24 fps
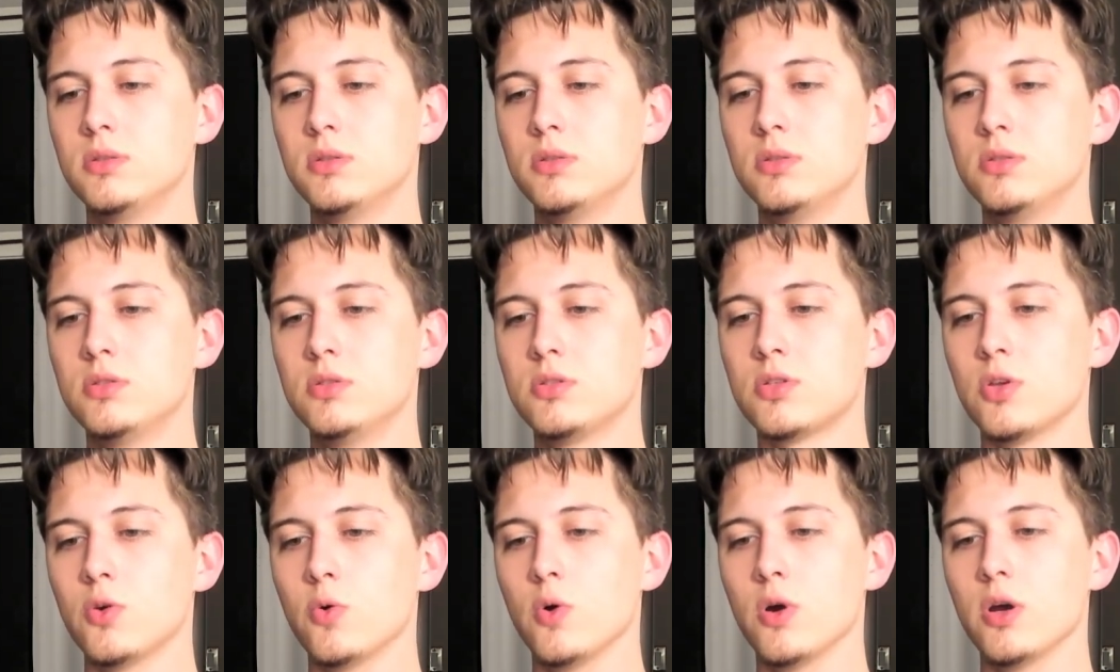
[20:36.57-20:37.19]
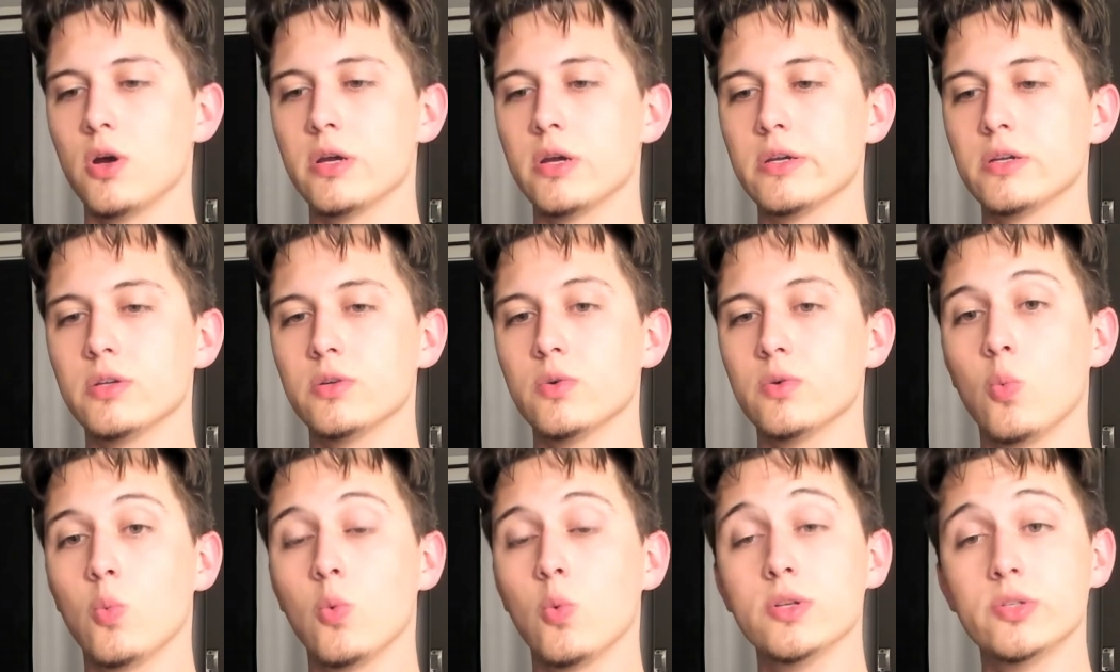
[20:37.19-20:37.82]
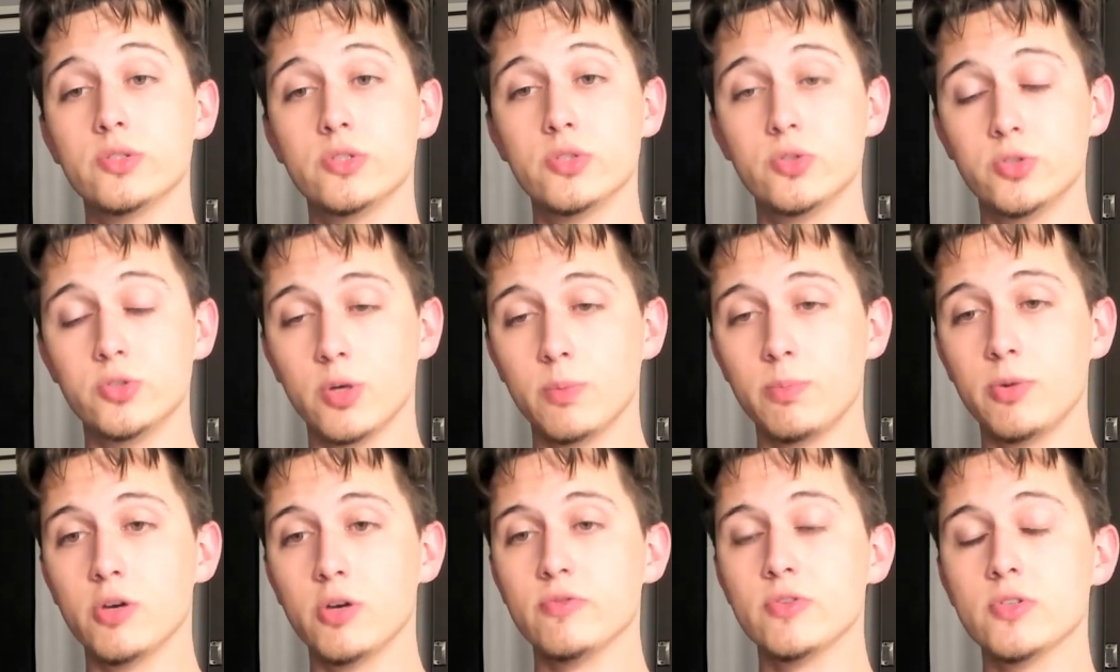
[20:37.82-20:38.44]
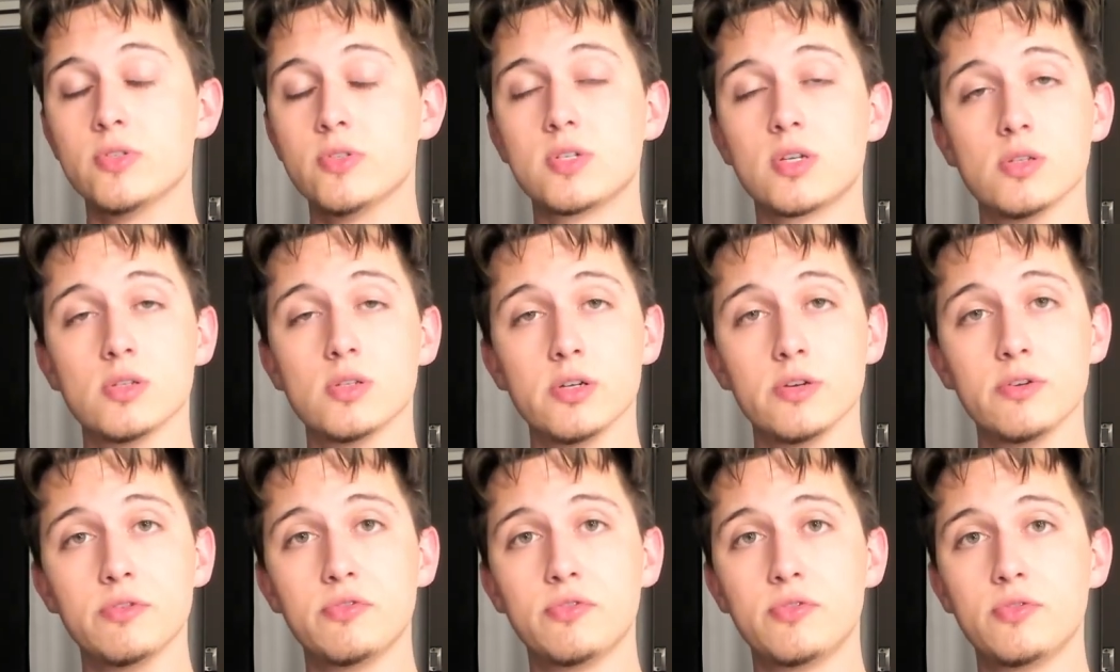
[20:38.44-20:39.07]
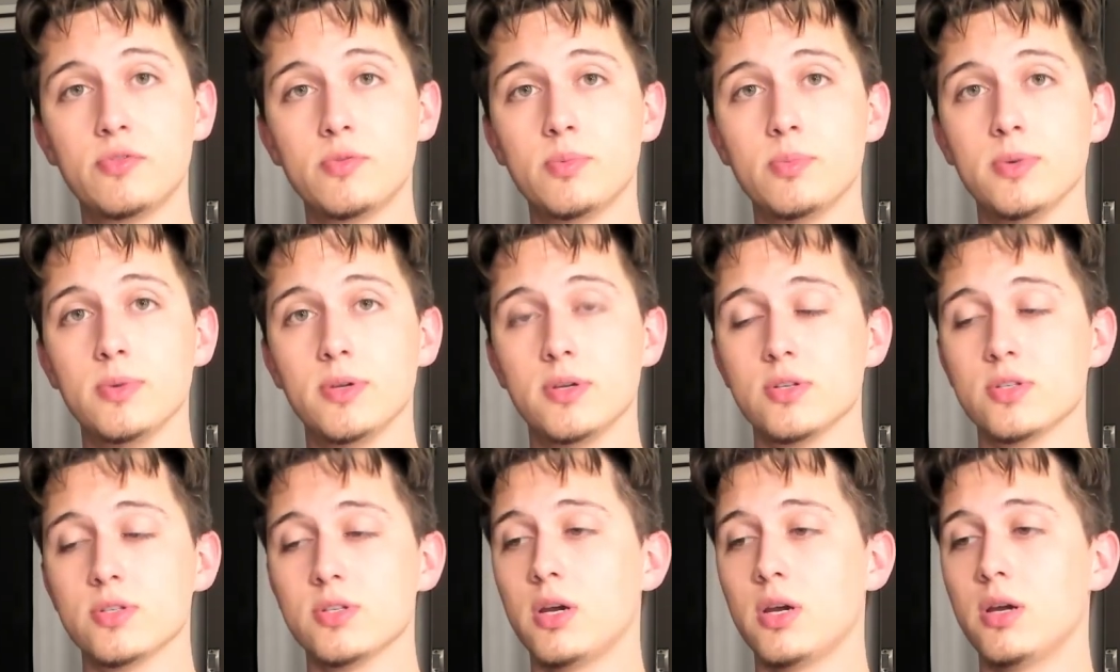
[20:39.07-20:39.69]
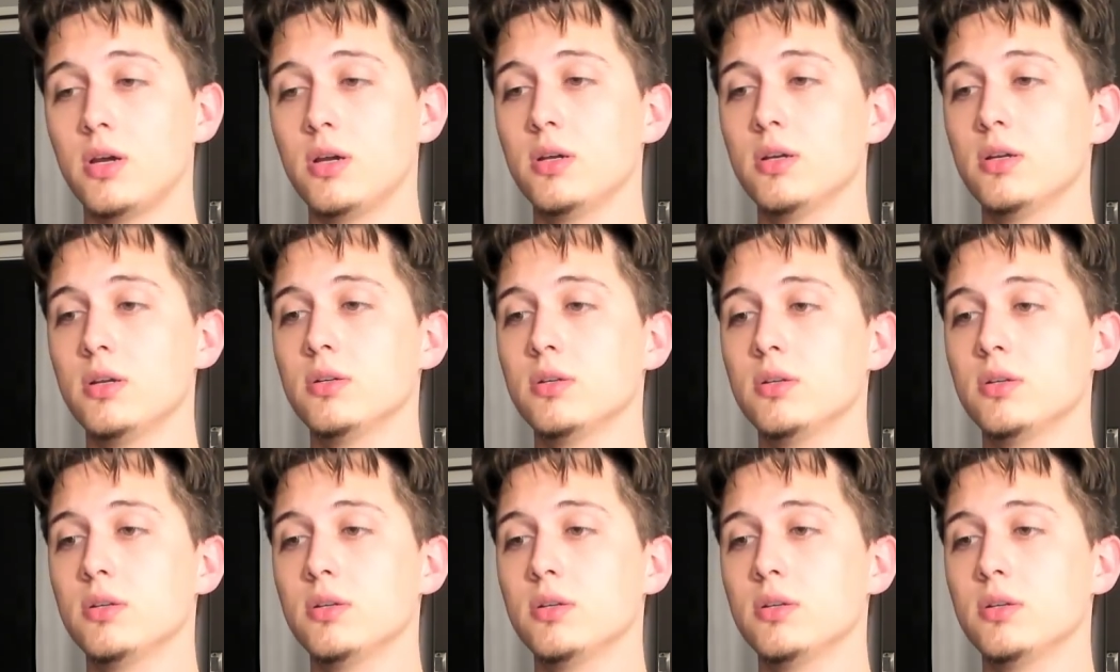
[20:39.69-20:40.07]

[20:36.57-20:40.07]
so I went to jump off this cliff because I